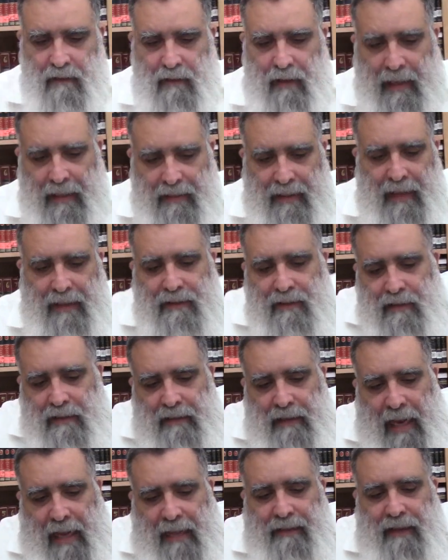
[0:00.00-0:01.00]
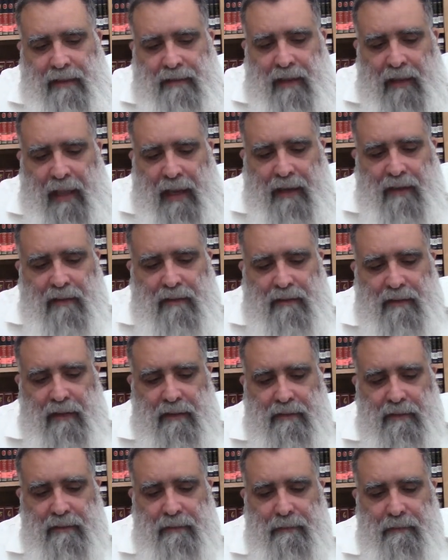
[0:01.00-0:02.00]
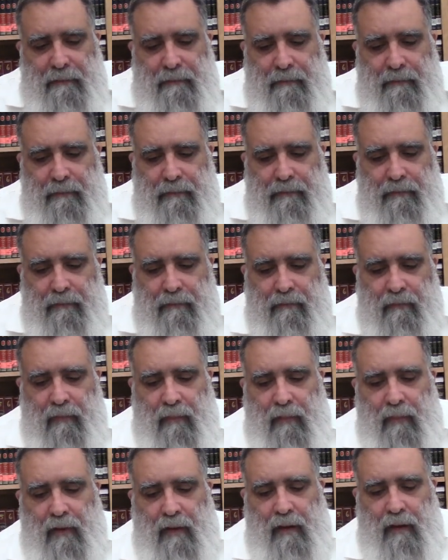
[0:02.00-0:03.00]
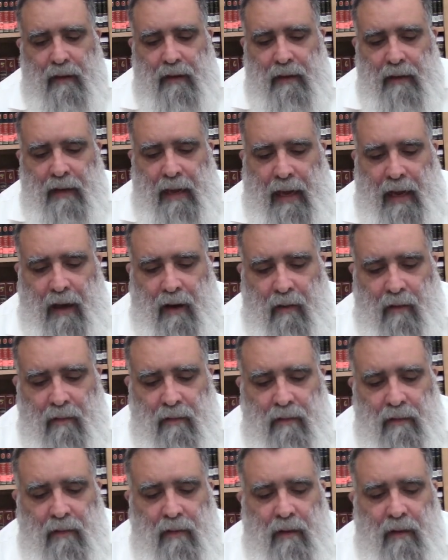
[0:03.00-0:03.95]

And that's, God doesn't like those things. Now,